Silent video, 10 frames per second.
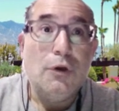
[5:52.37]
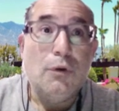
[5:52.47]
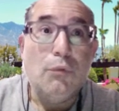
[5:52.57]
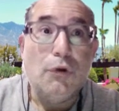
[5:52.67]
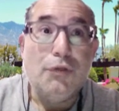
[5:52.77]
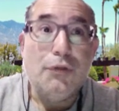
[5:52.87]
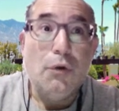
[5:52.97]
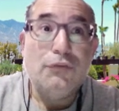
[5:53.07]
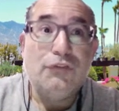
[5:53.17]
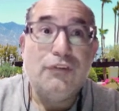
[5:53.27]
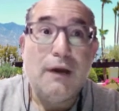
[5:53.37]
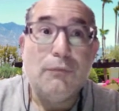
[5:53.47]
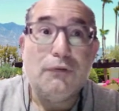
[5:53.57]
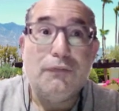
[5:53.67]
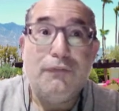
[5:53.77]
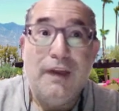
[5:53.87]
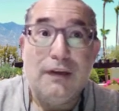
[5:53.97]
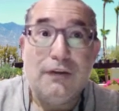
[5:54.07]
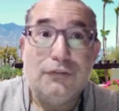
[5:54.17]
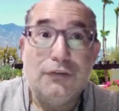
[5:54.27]
were those that were
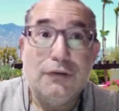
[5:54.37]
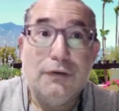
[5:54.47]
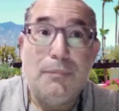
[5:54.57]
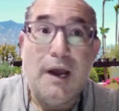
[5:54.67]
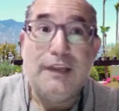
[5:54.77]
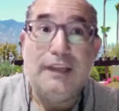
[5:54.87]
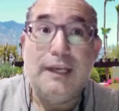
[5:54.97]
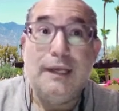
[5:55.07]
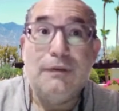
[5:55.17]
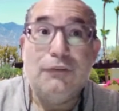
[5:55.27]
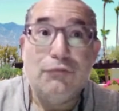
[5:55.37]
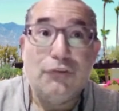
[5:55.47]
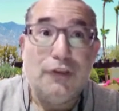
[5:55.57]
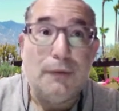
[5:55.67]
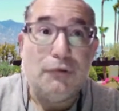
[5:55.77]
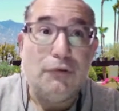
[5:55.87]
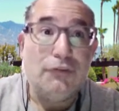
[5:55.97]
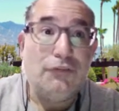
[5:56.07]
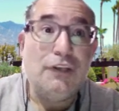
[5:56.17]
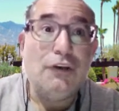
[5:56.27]
felt by the image receptor, a
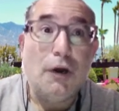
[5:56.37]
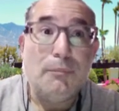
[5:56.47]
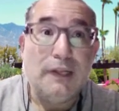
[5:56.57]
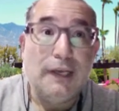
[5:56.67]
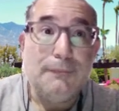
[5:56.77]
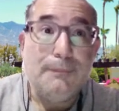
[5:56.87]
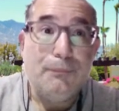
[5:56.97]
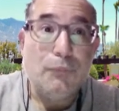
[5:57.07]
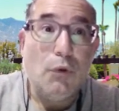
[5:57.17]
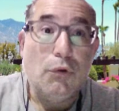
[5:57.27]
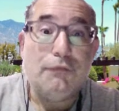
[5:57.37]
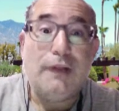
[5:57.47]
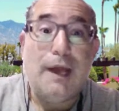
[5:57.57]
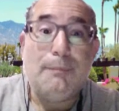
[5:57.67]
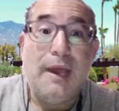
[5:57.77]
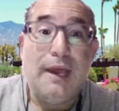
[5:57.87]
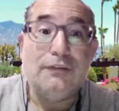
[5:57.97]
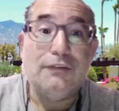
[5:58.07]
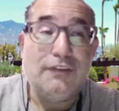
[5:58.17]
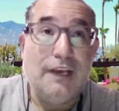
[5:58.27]
CR plate, or a flat
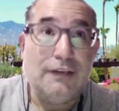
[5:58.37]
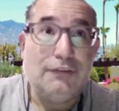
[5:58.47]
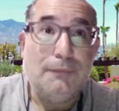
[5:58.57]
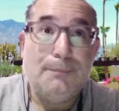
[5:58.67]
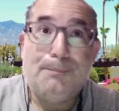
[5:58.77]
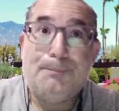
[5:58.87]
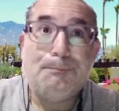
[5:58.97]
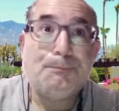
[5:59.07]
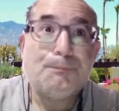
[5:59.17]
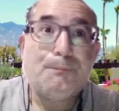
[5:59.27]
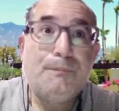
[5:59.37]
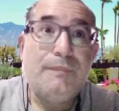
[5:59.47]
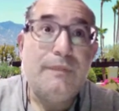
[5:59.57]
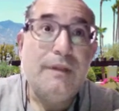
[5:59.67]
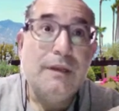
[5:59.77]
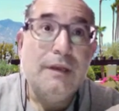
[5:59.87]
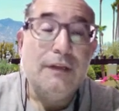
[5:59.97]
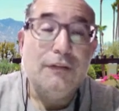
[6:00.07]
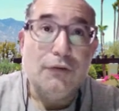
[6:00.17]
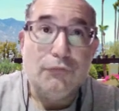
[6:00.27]
panel detector.
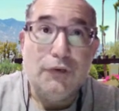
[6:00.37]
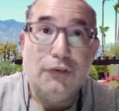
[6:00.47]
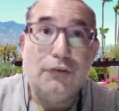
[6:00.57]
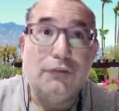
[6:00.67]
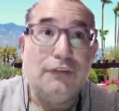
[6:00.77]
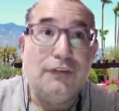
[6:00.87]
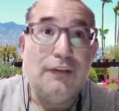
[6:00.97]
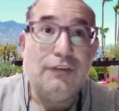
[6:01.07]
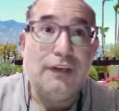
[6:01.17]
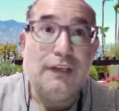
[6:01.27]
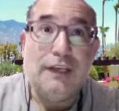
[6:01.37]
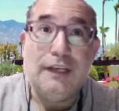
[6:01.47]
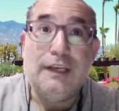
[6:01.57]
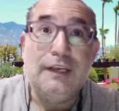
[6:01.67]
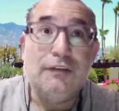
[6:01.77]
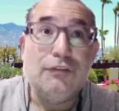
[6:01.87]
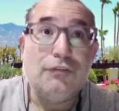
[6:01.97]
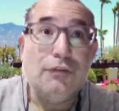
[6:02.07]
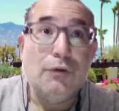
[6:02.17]
The original intensity is